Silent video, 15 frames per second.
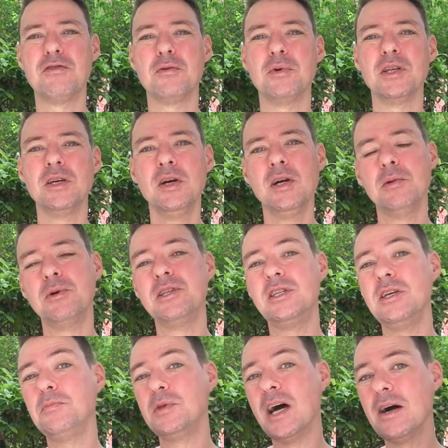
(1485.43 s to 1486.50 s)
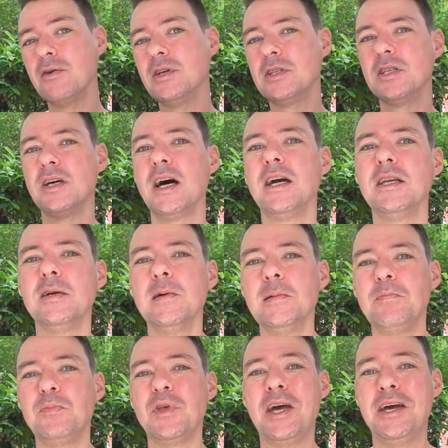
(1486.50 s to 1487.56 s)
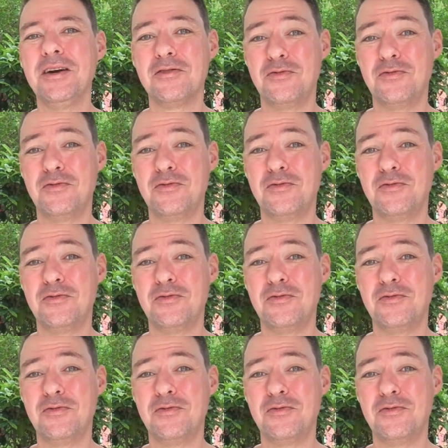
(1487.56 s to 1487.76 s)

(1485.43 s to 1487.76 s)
But deep down inside, they're